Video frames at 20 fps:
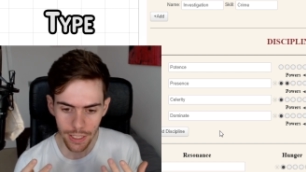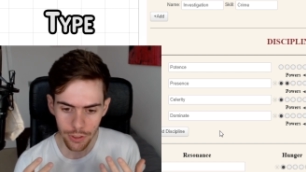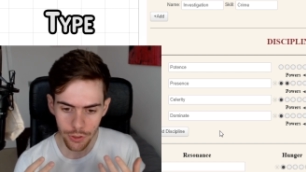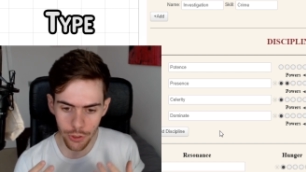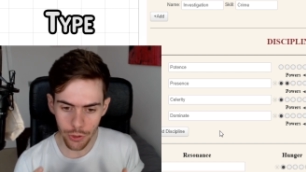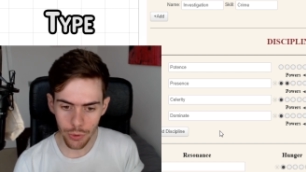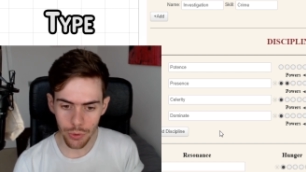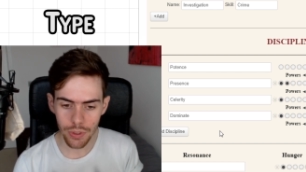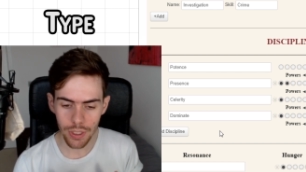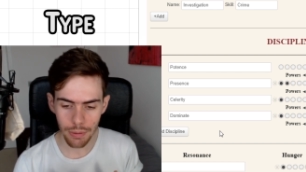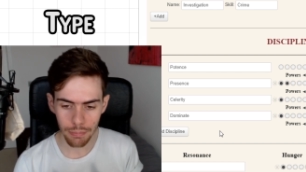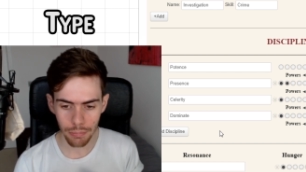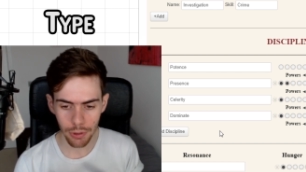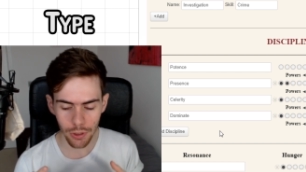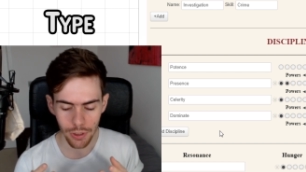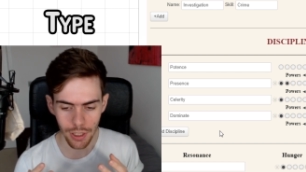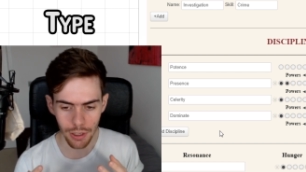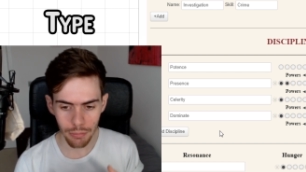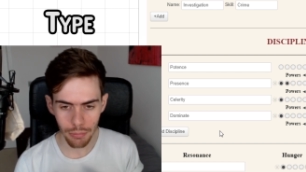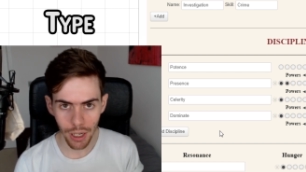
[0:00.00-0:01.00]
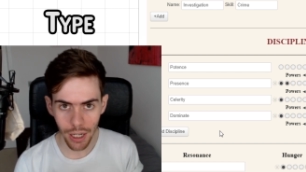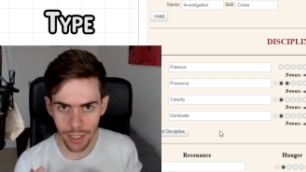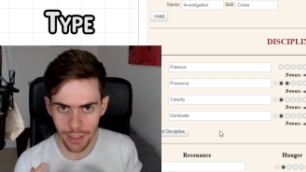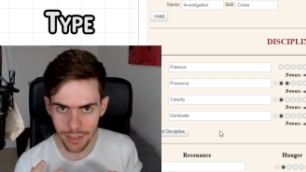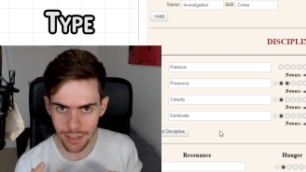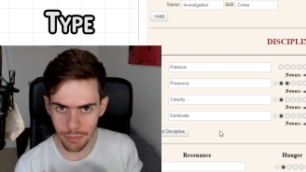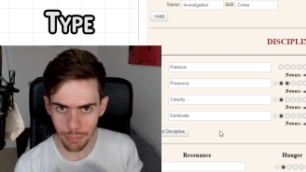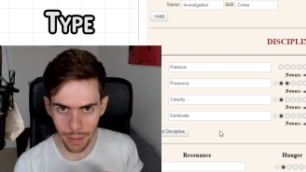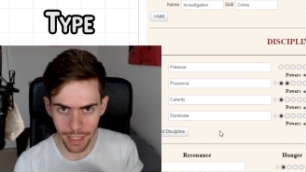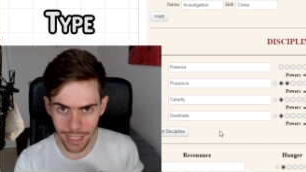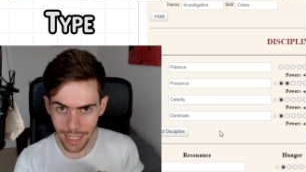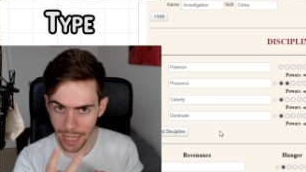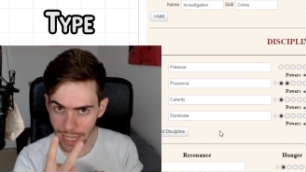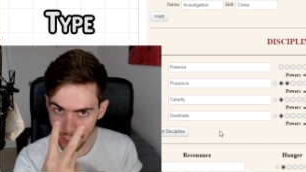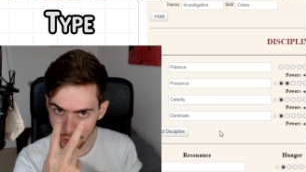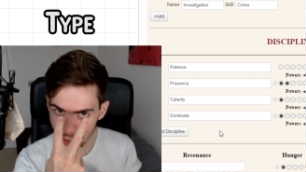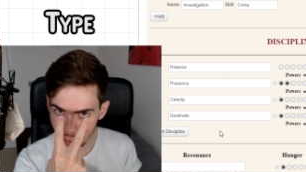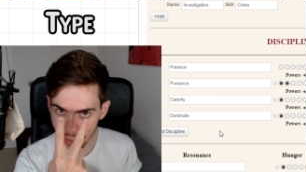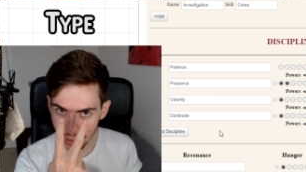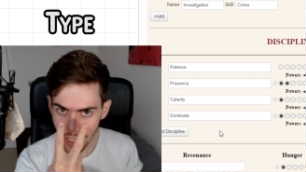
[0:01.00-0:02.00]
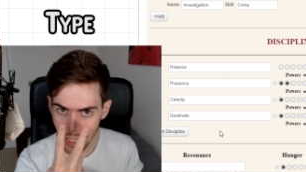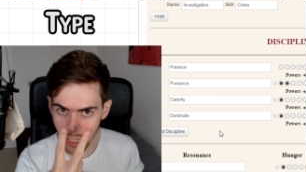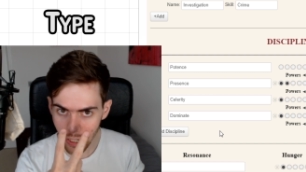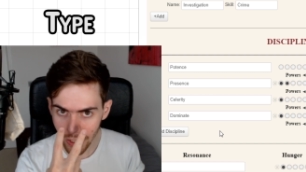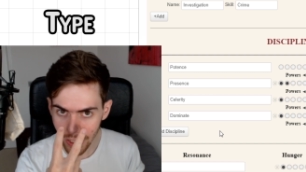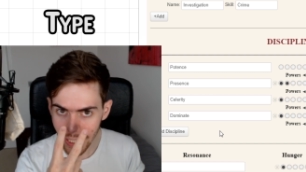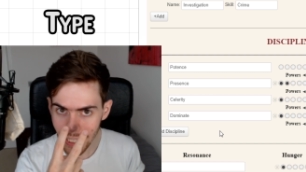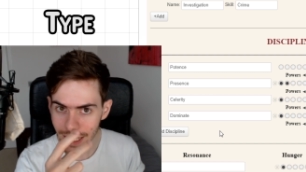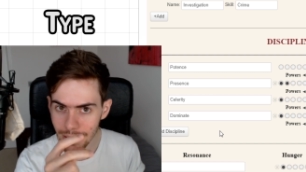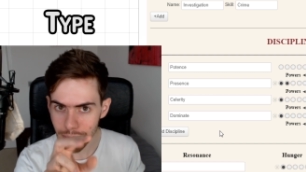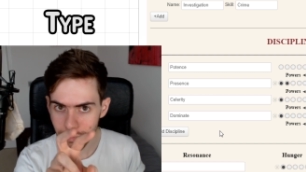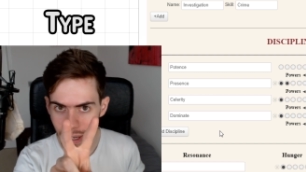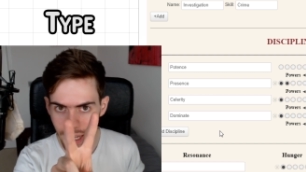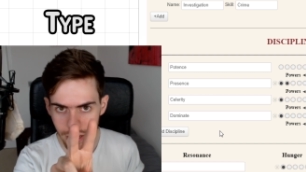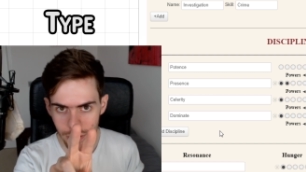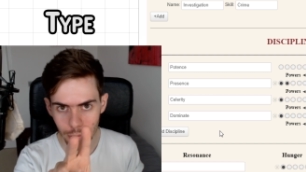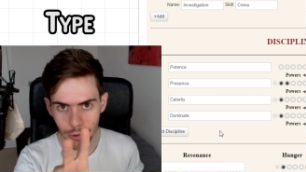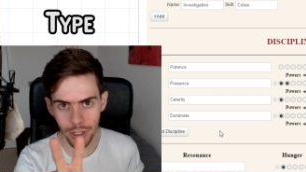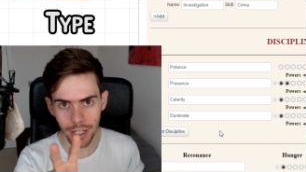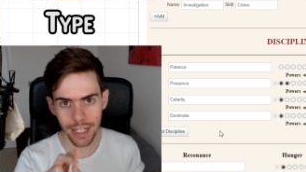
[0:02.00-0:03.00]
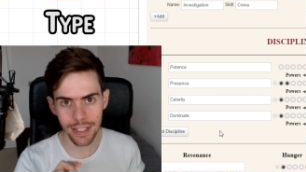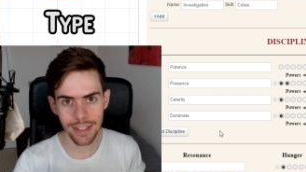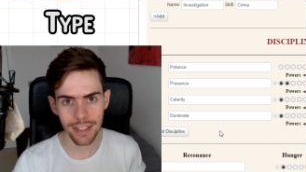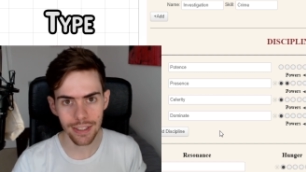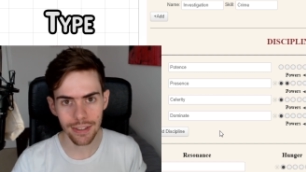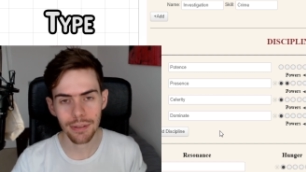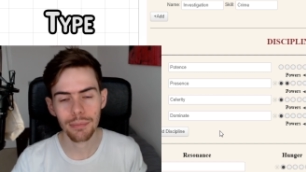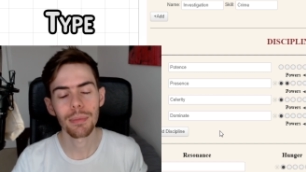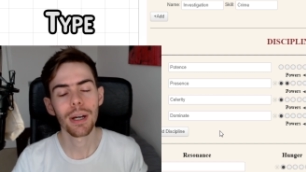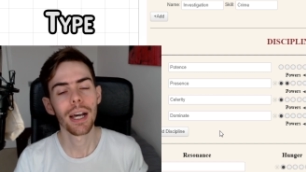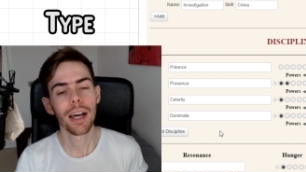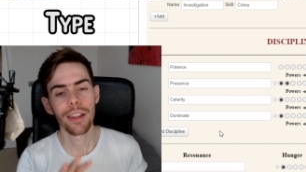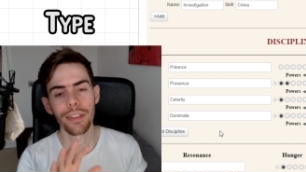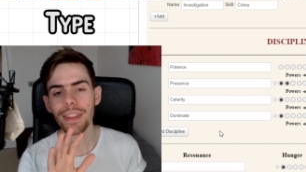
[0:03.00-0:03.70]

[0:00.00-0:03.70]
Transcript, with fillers: do simple commands by catching their eye and mesmerizing them.